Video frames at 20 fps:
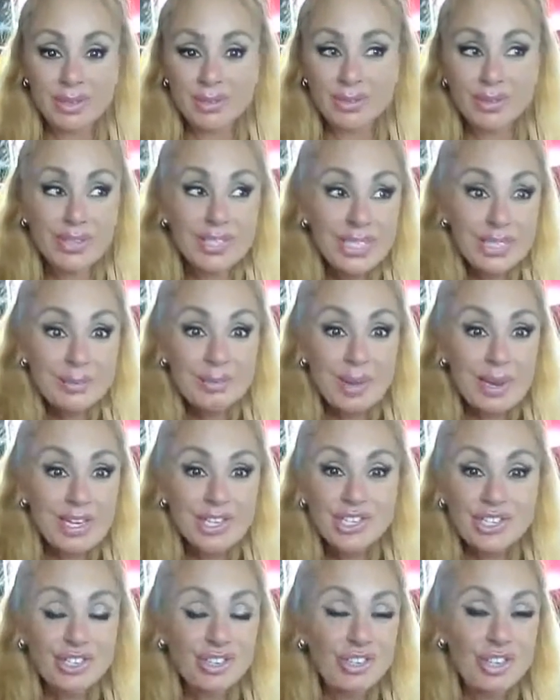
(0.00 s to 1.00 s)
We just make
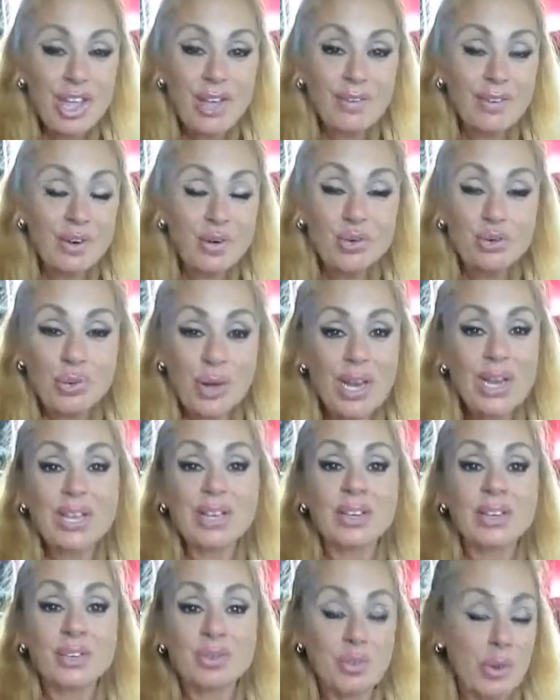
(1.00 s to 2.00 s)
sure they have a
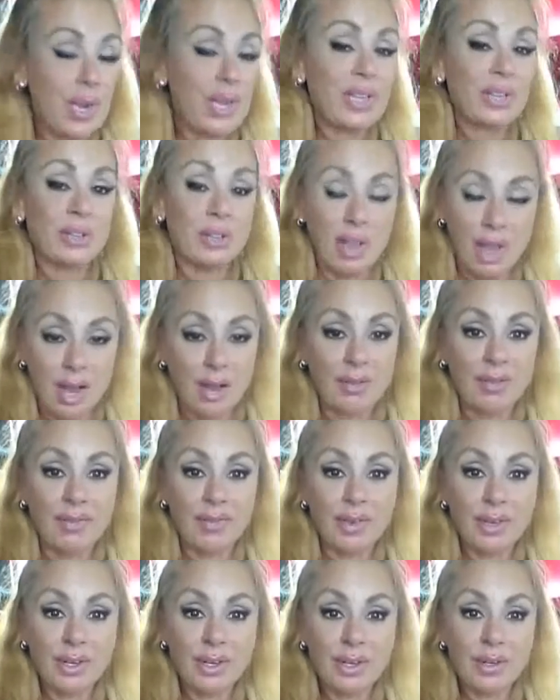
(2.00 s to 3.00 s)
great, great life.
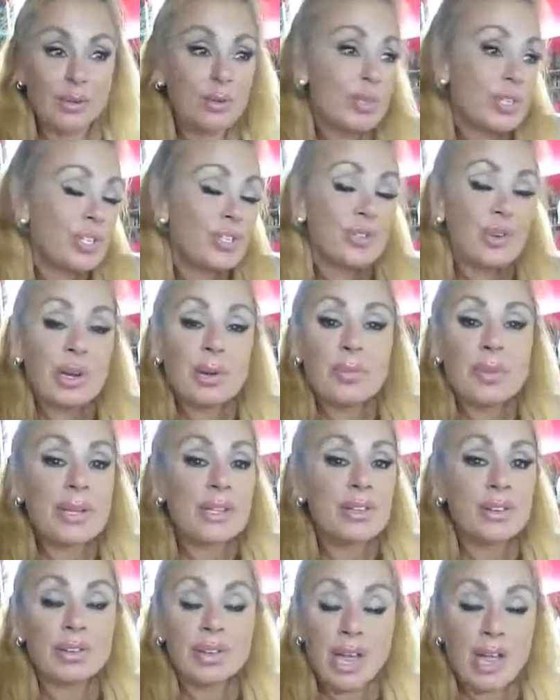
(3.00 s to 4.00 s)
We just try to make
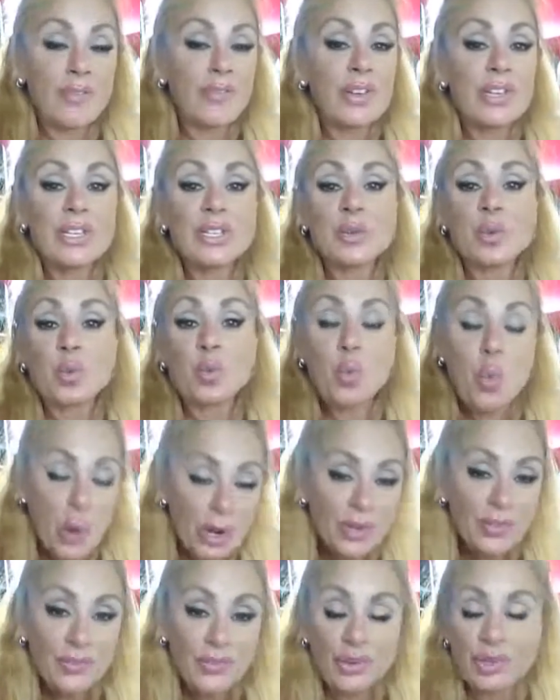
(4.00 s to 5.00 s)
their life as
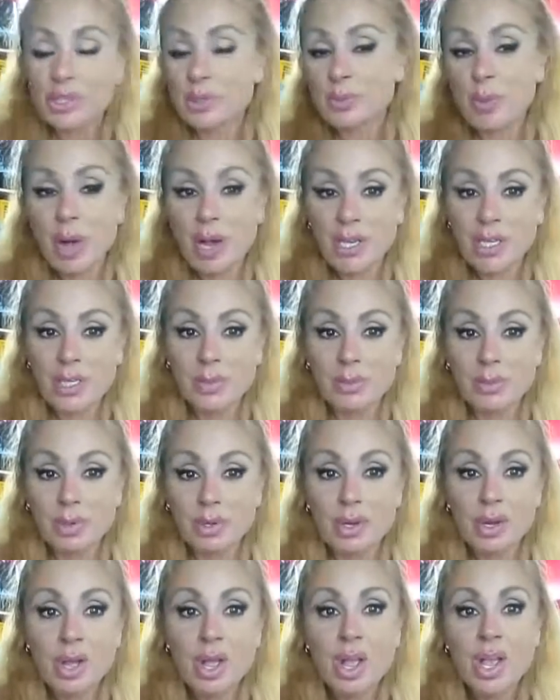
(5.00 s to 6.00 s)
wonderful as
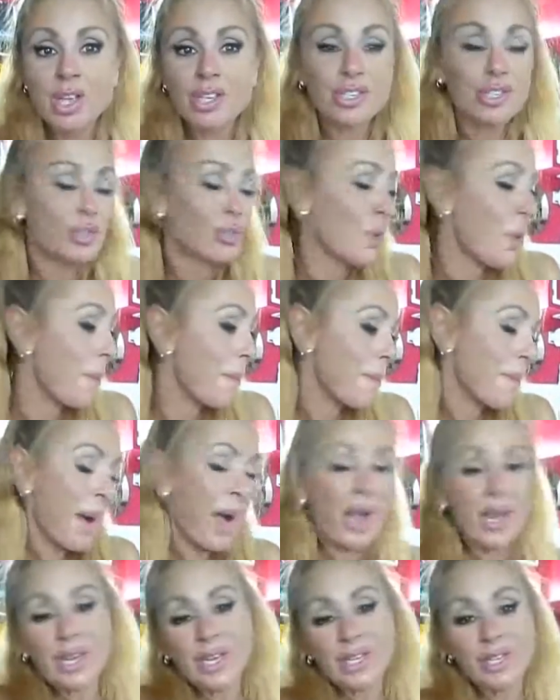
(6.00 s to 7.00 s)
possible. So don't
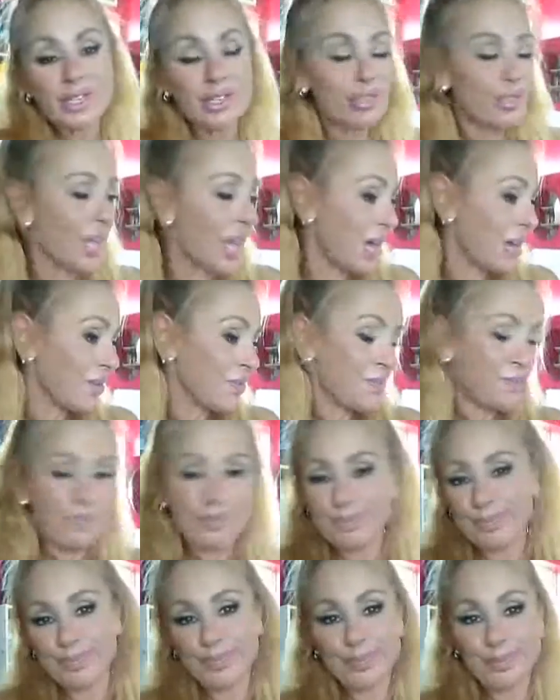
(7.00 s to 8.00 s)
buy into that
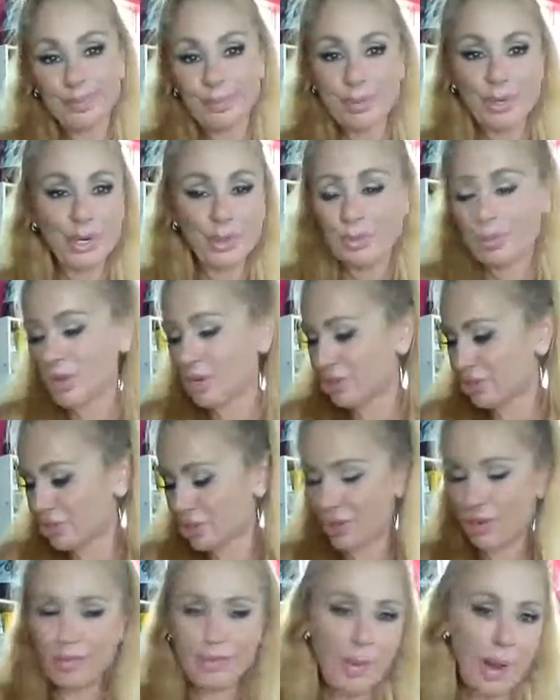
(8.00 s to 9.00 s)
peer
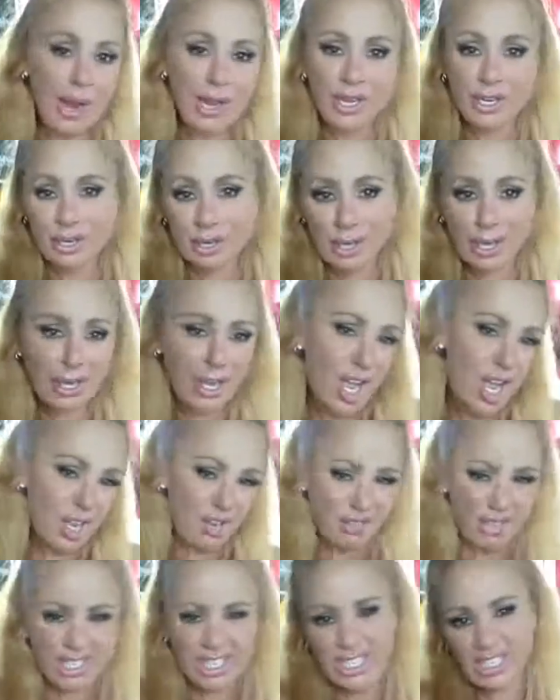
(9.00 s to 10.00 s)
pressure, buy into like,
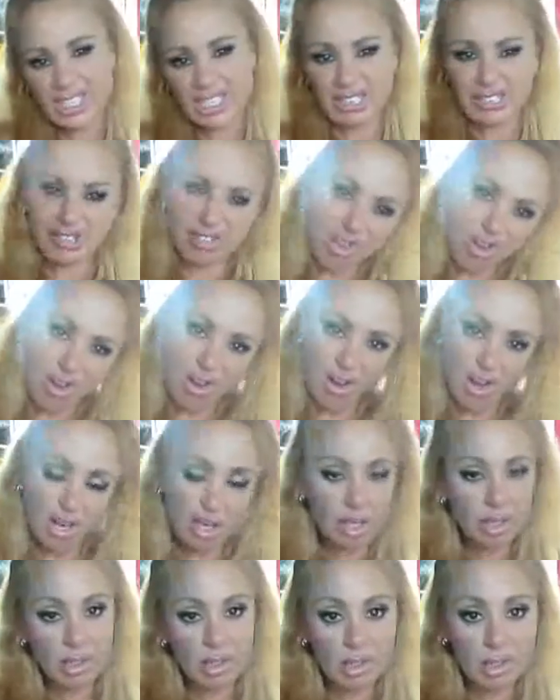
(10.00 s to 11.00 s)
oh, he's a dog.
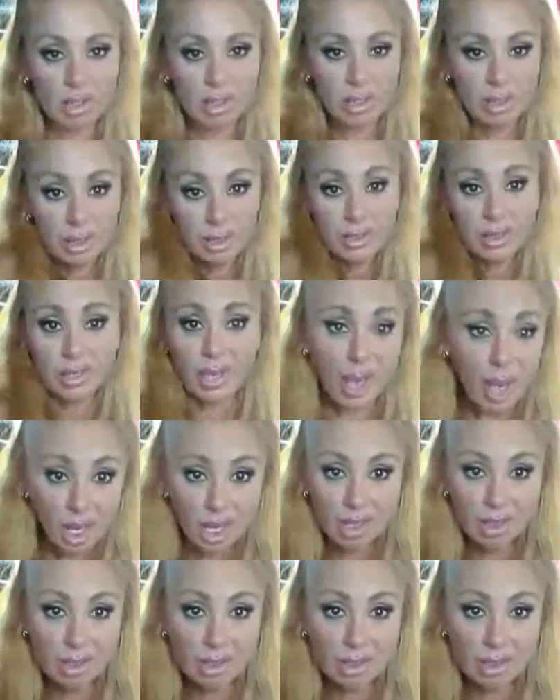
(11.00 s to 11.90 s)
Yeah.